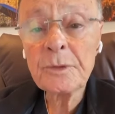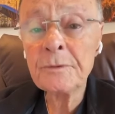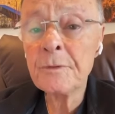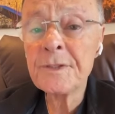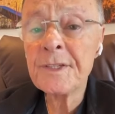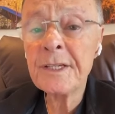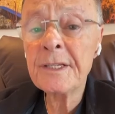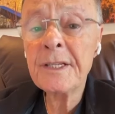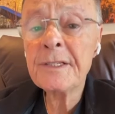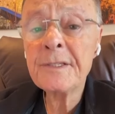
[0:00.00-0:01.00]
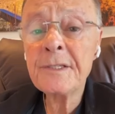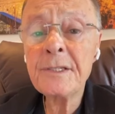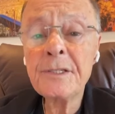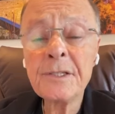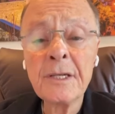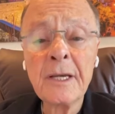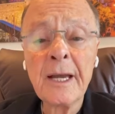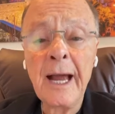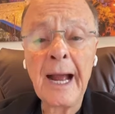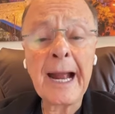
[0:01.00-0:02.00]
You are the one who
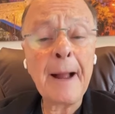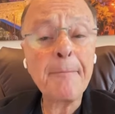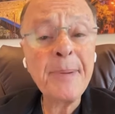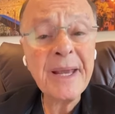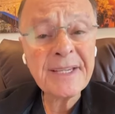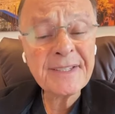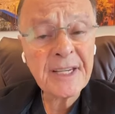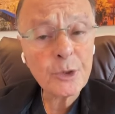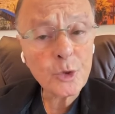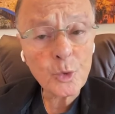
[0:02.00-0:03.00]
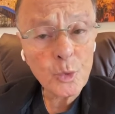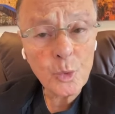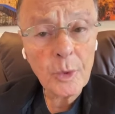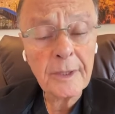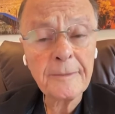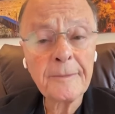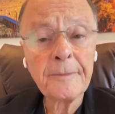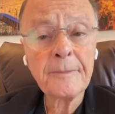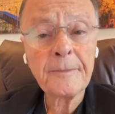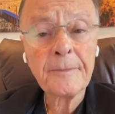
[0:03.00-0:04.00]
decides. The mind is
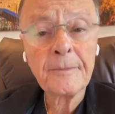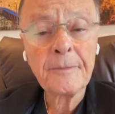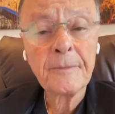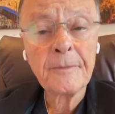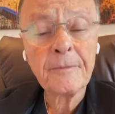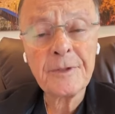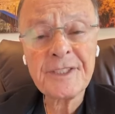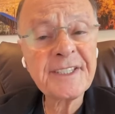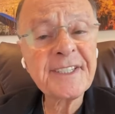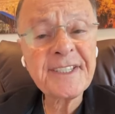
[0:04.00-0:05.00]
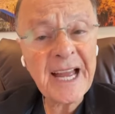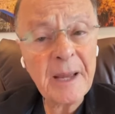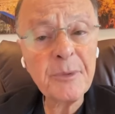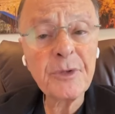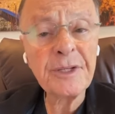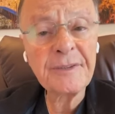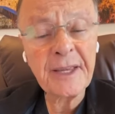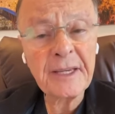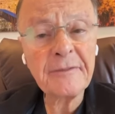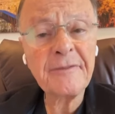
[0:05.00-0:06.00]
yours. You know what
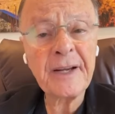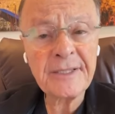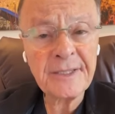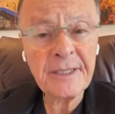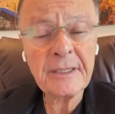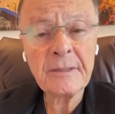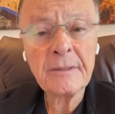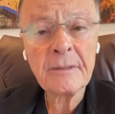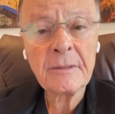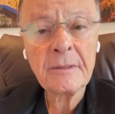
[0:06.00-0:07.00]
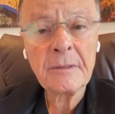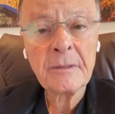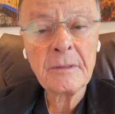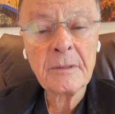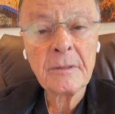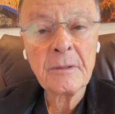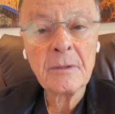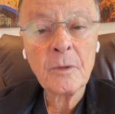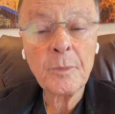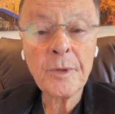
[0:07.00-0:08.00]
you need to do.
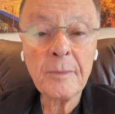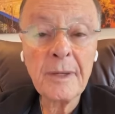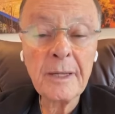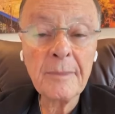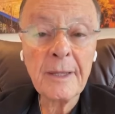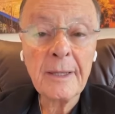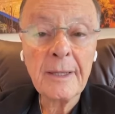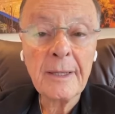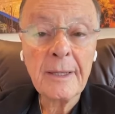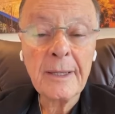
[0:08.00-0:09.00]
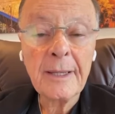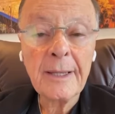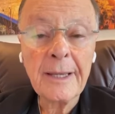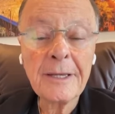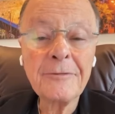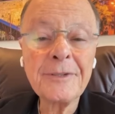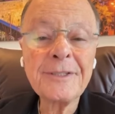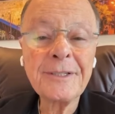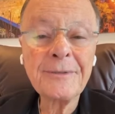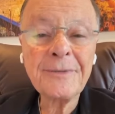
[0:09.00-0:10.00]
The problem is that
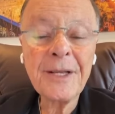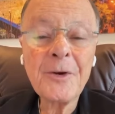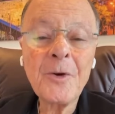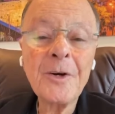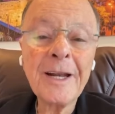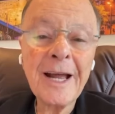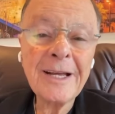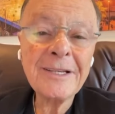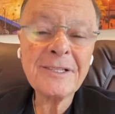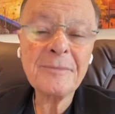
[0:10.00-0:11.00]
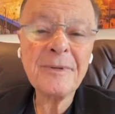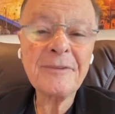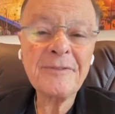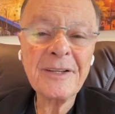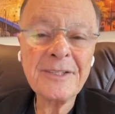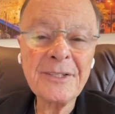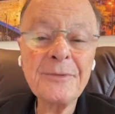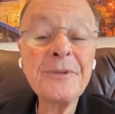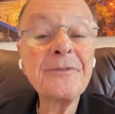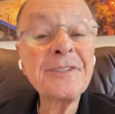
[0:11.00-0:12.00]
you don't have the courage to
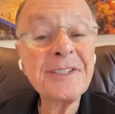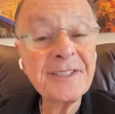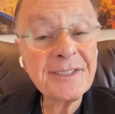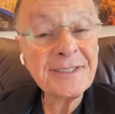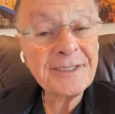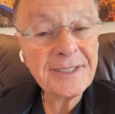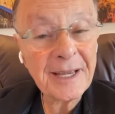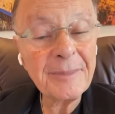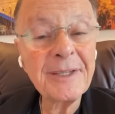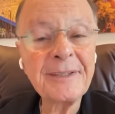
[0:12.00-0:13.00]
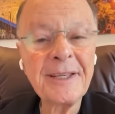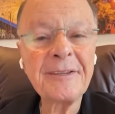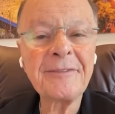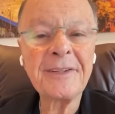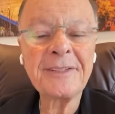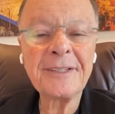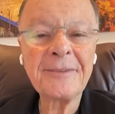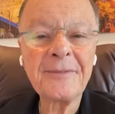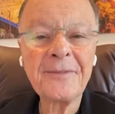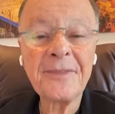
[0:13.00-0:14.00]
do what you know you need to
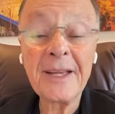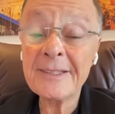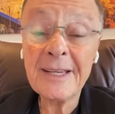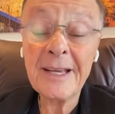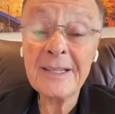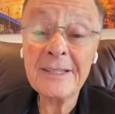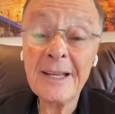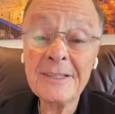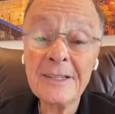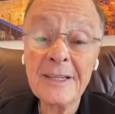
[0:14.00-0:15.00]
do. That's the reality.